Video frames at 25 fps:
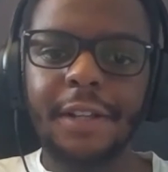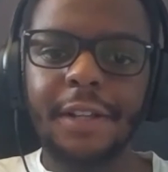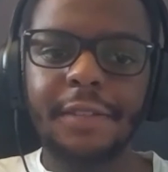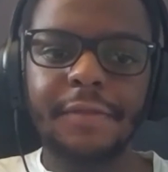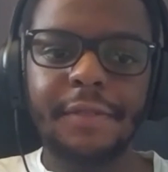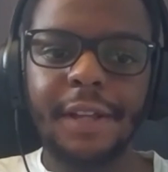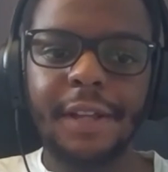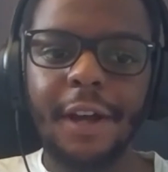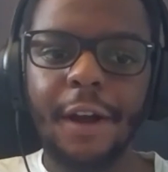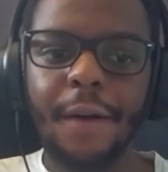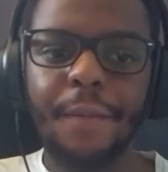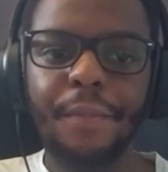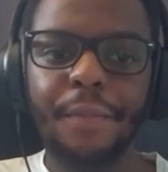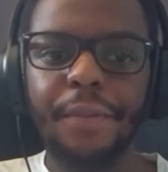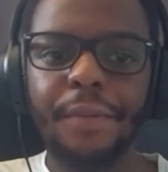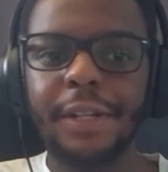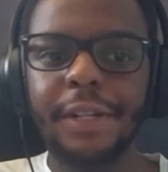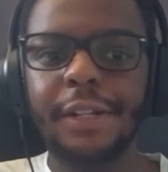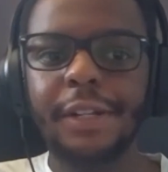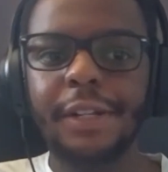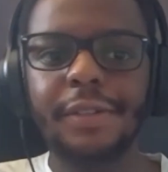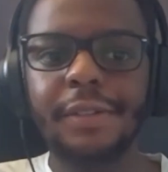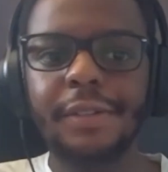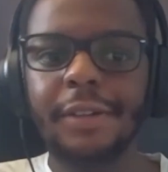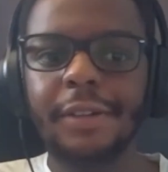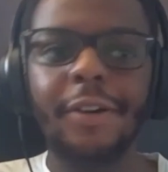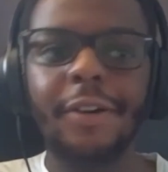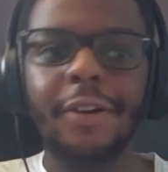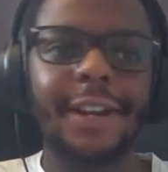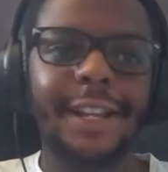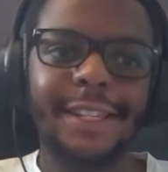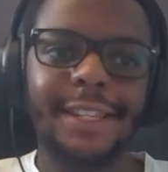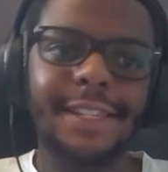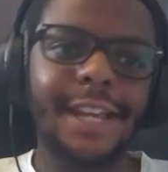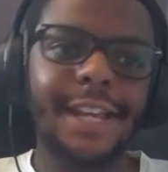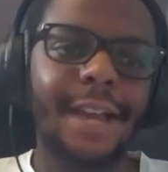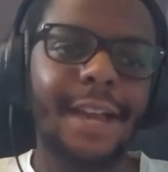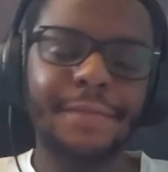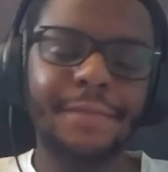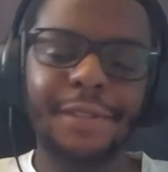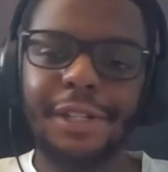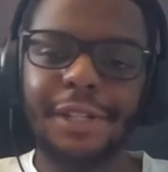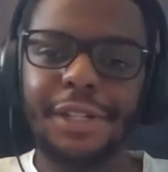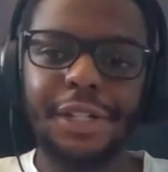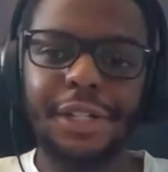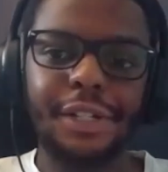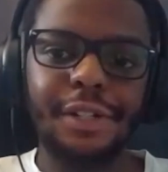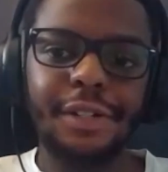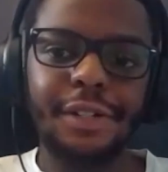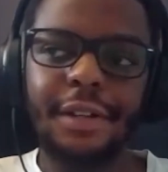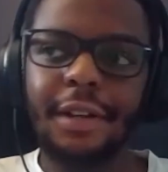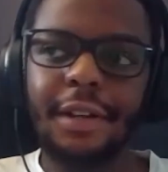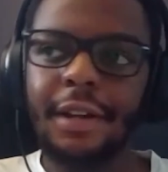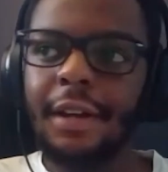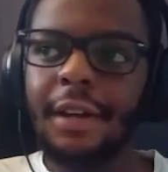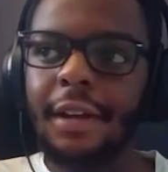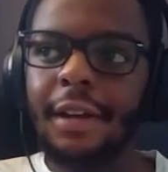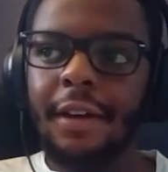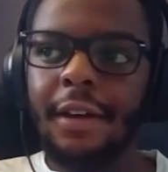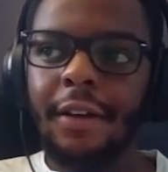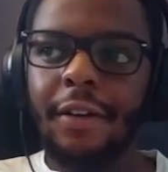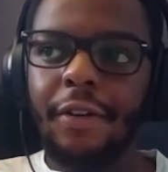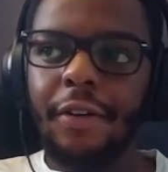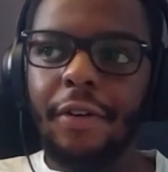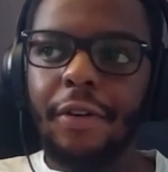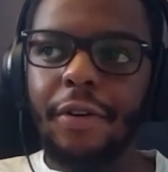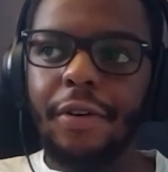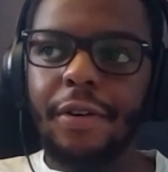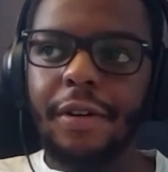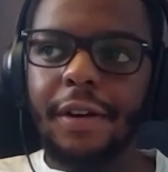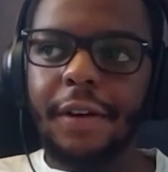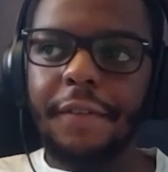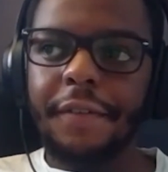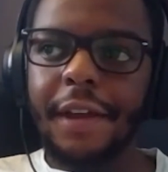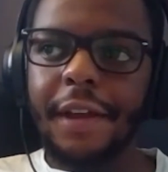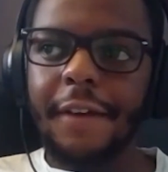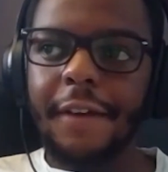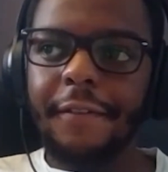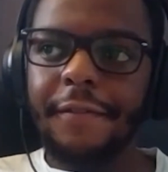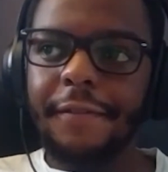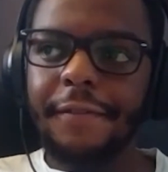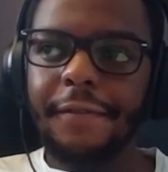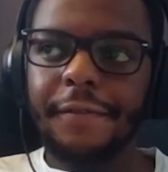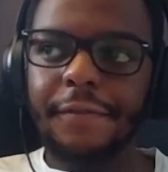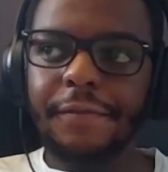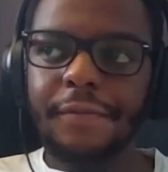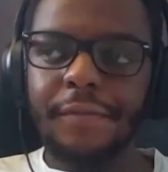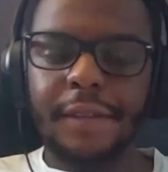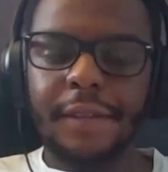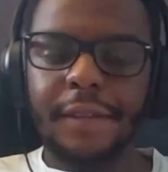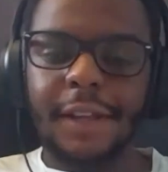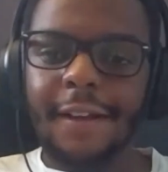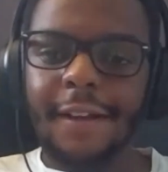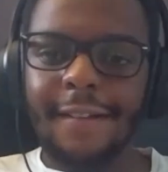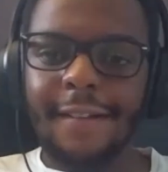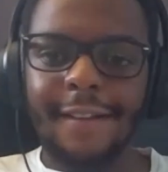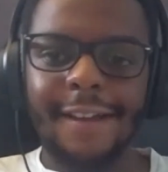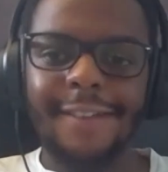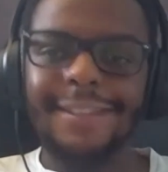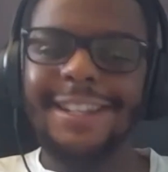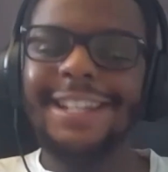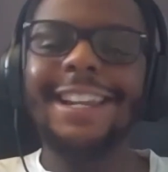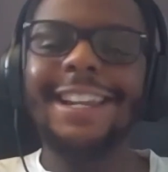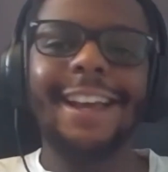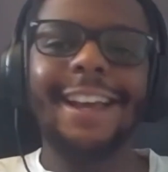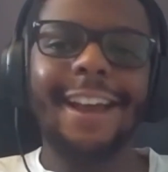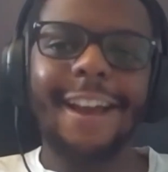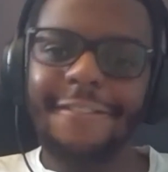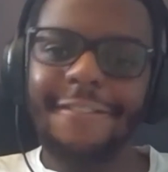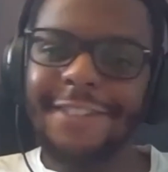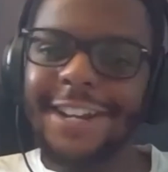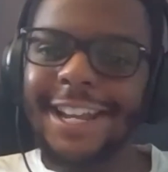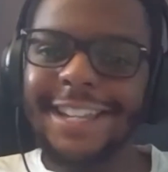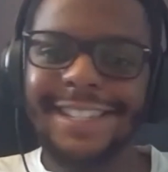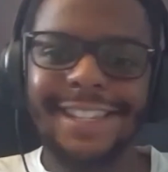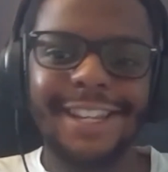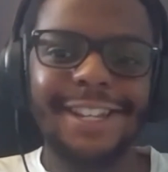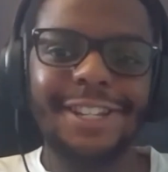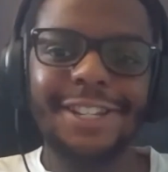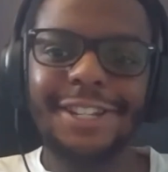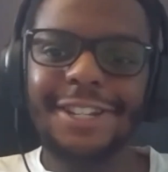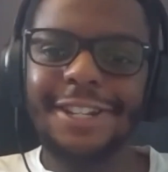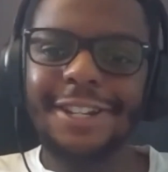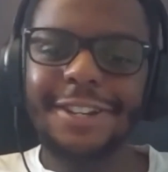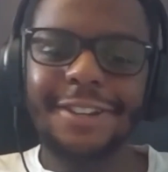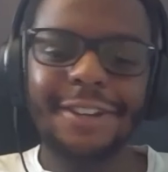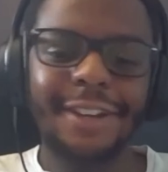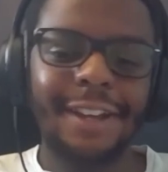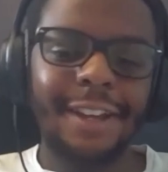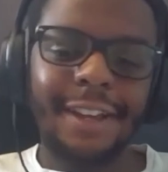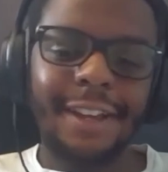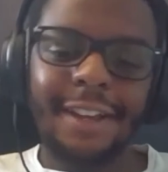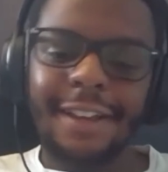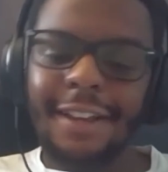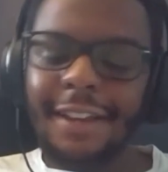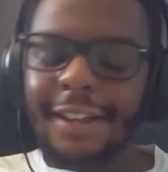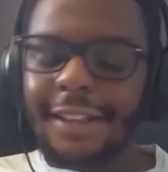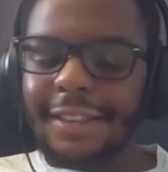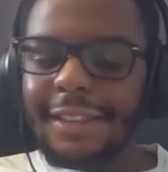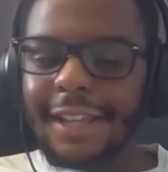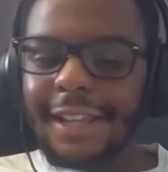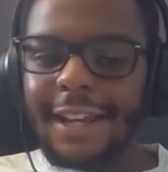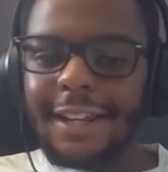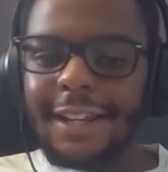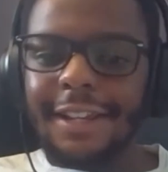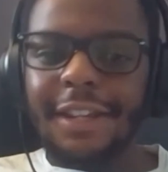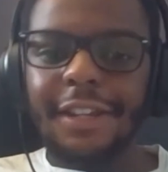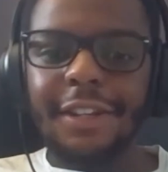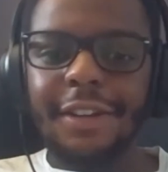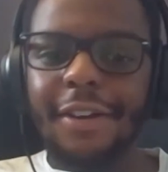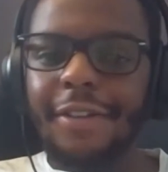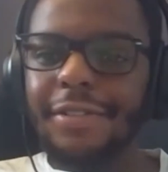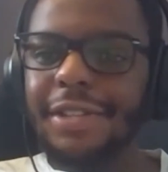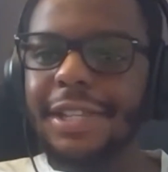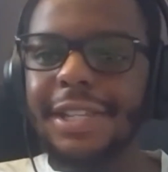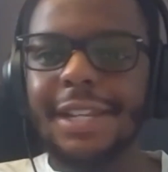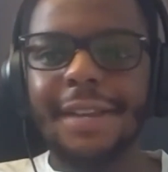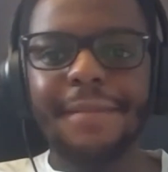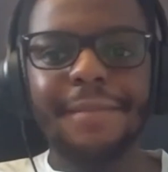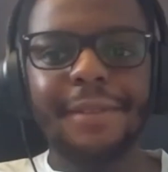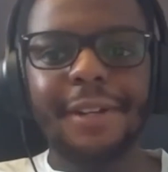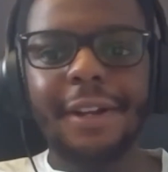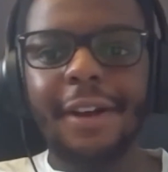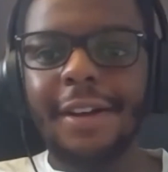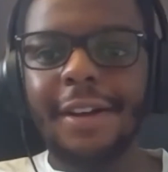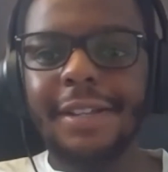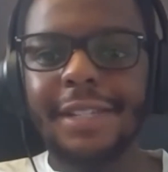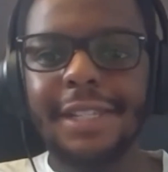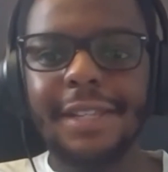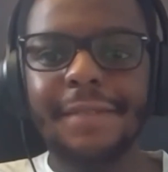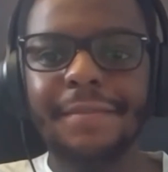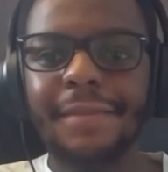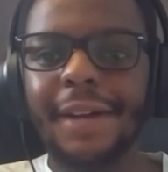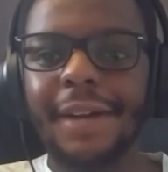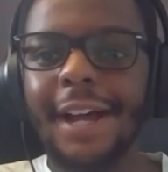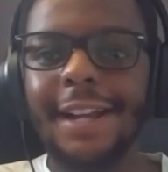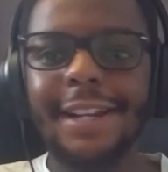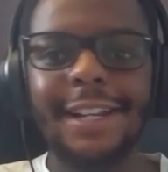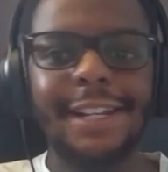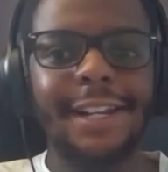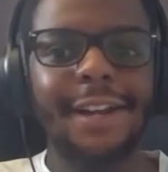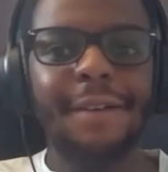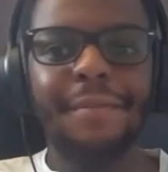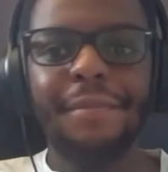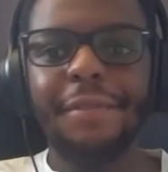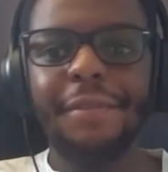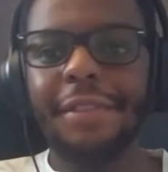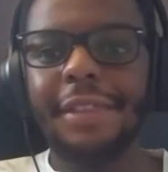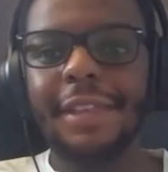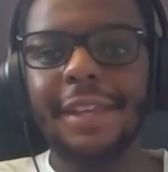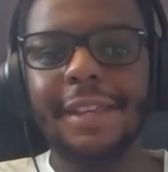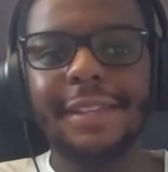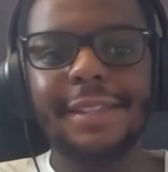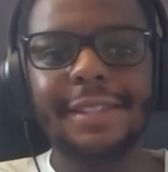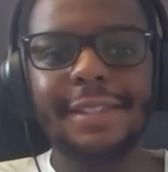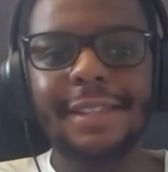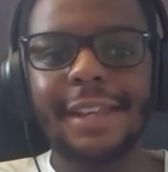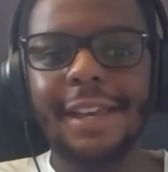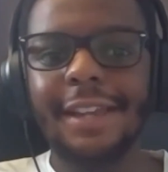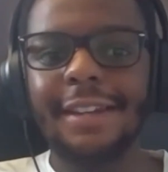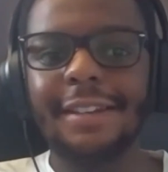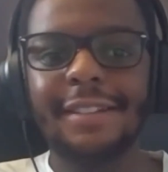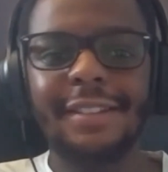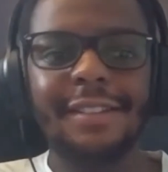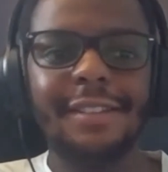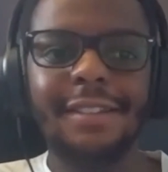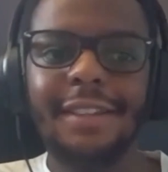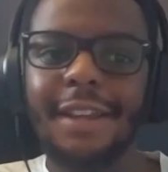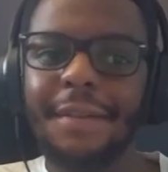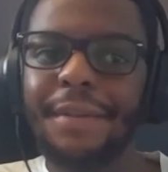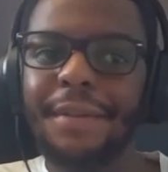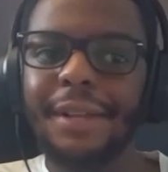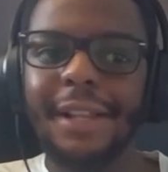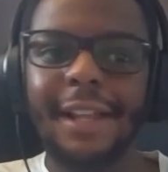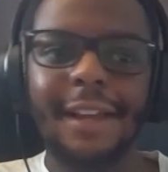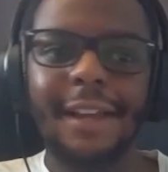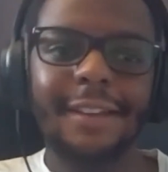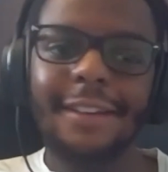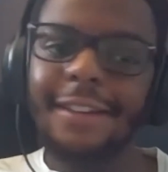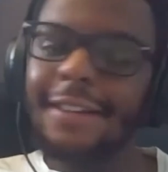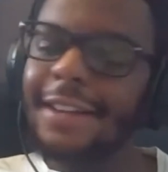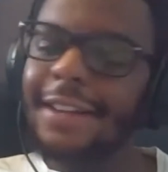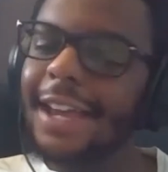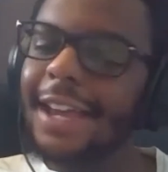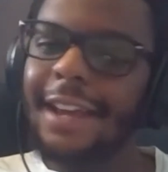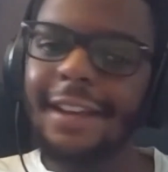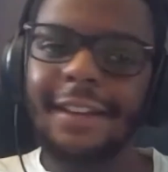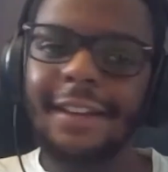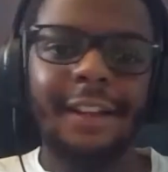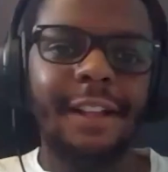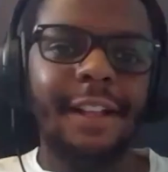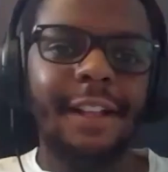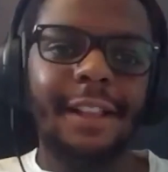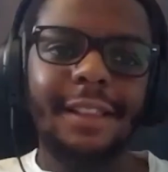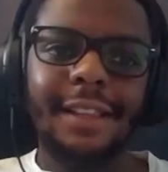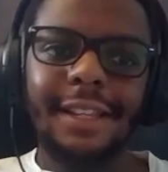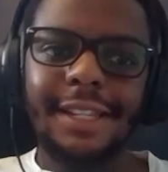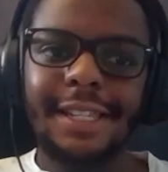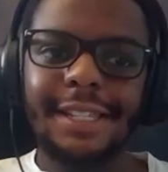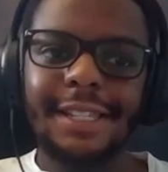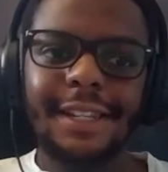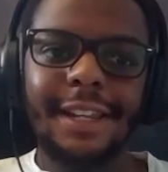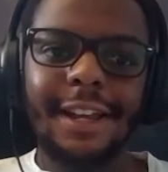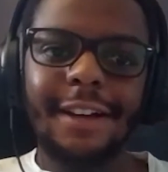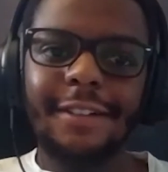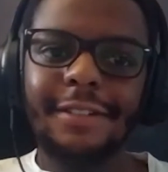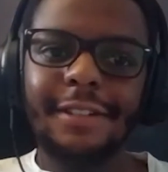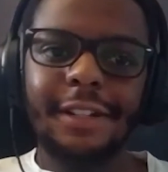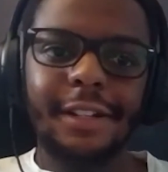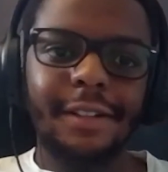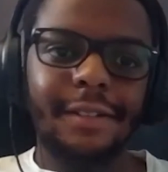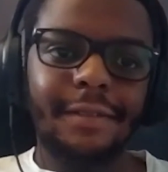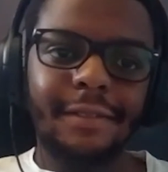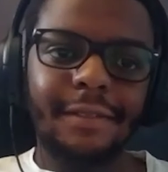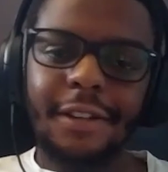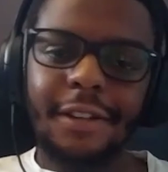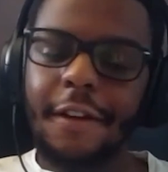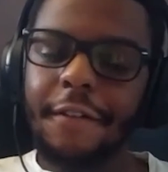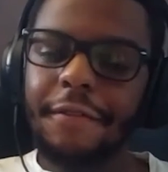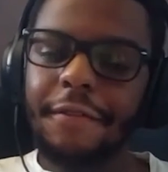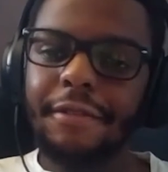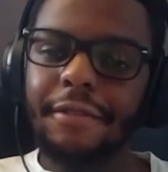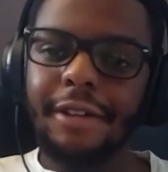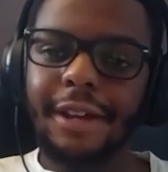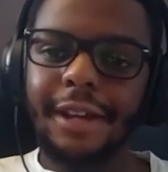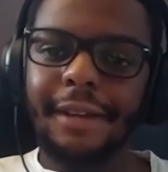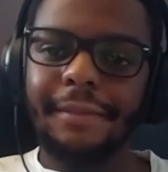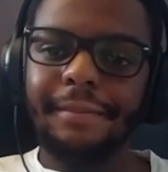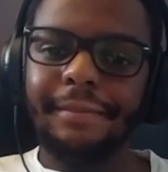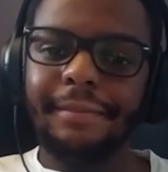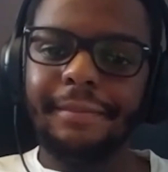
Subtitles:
for help when you've got an assignment due, or if you have an essay due, like you can go to them and ask them, I need help with this, and you'll be like, okay, let's sit down and go through it.